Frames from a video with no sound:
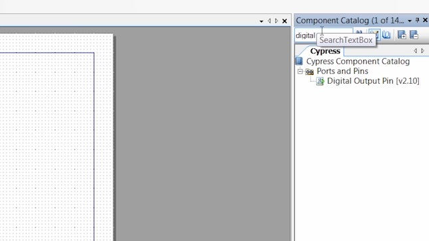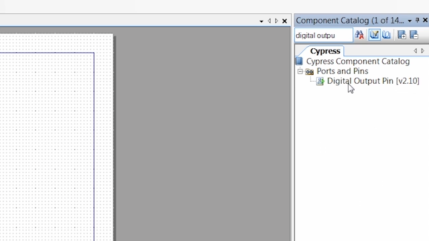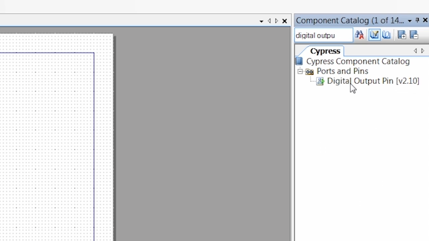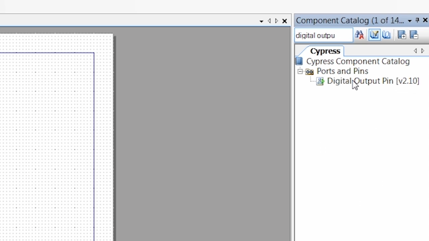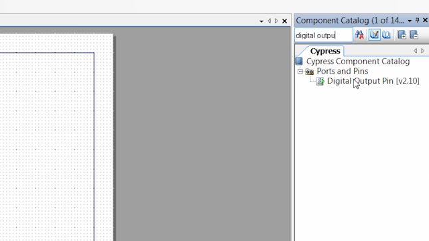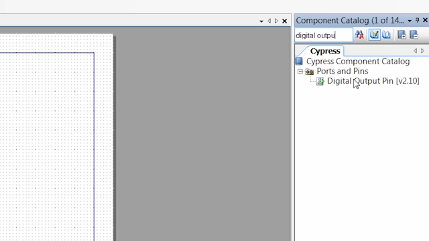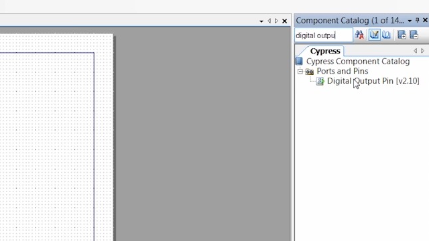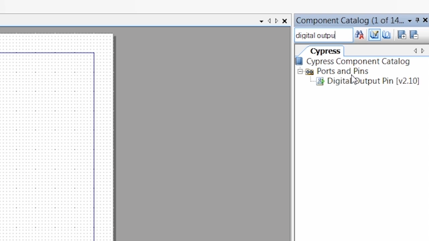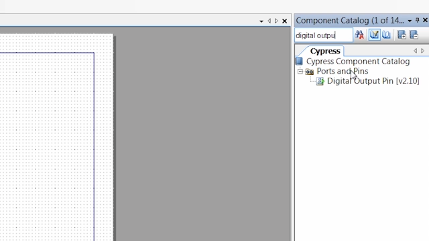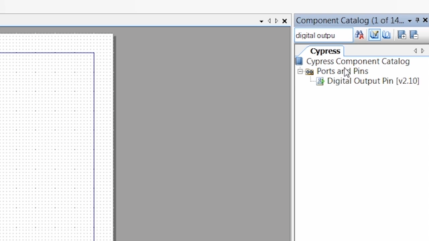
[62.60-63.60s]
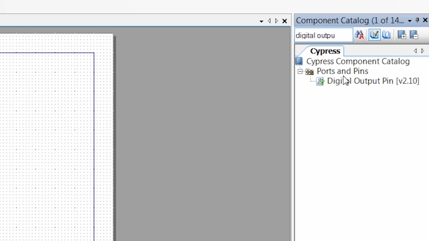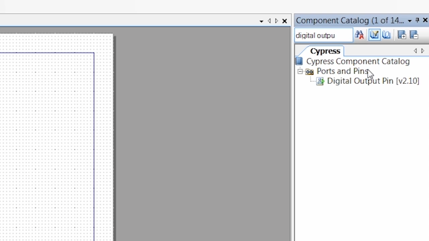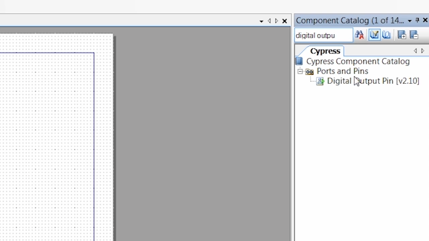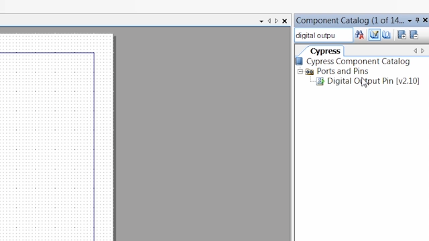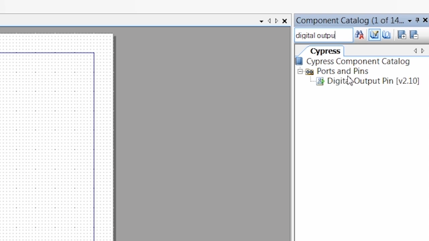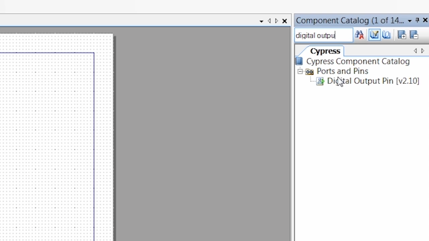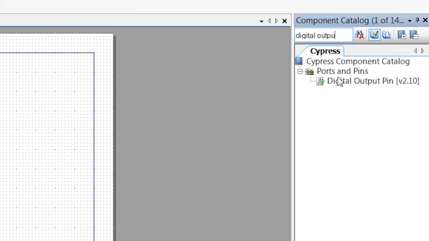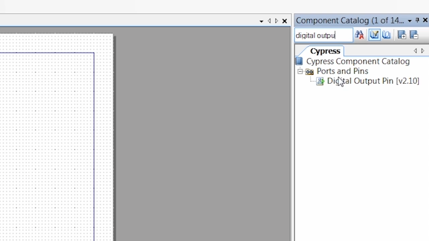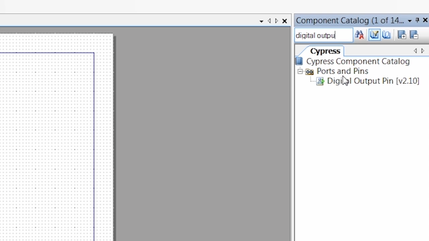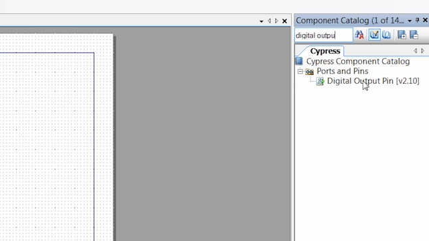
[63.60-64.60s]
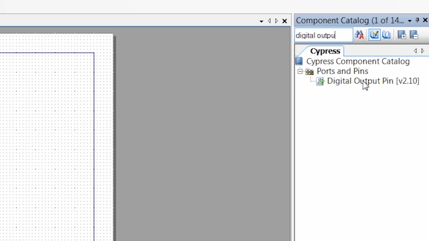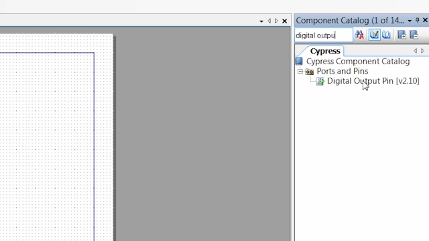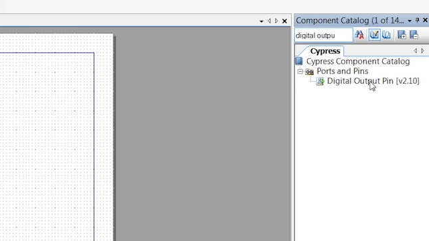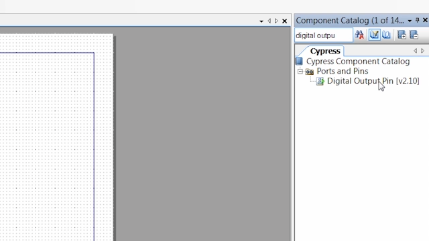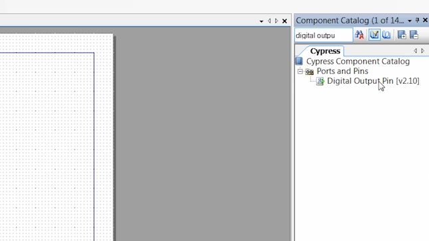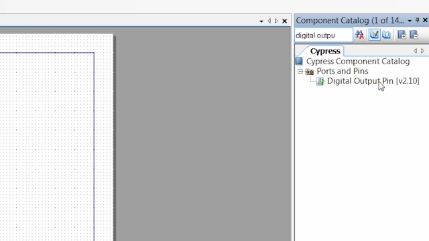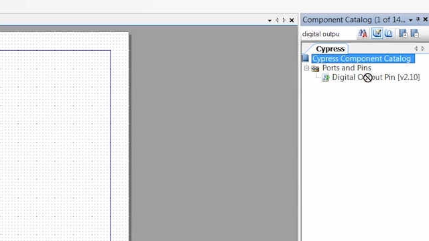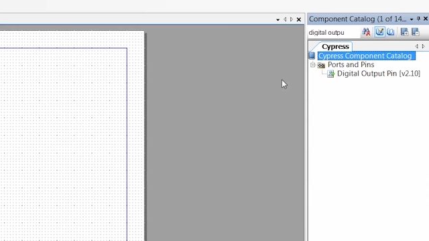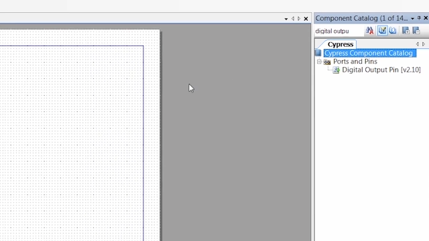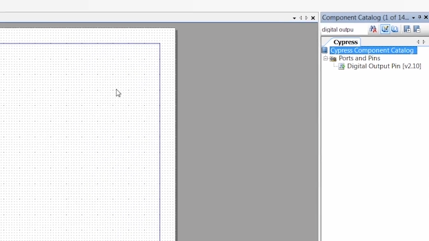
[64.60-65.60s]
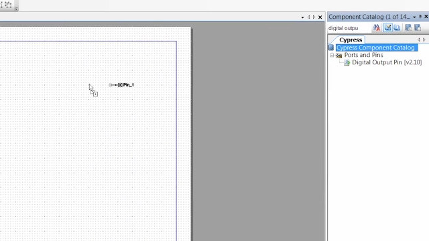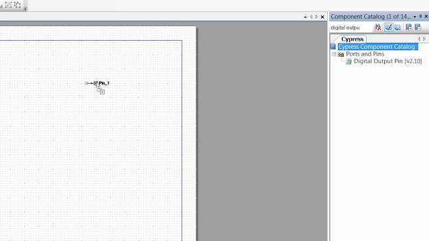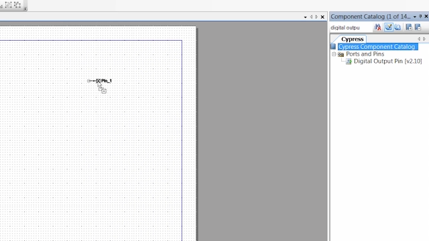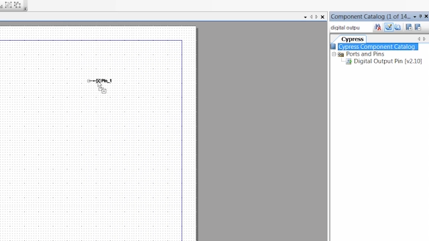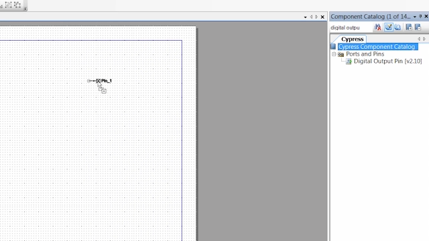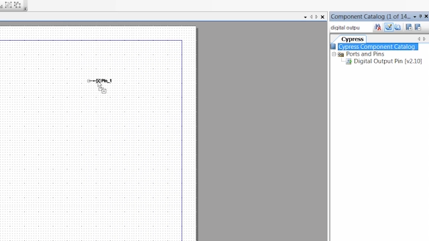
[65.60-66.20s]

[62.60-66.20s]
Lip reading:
Nobody's mouth can be seen.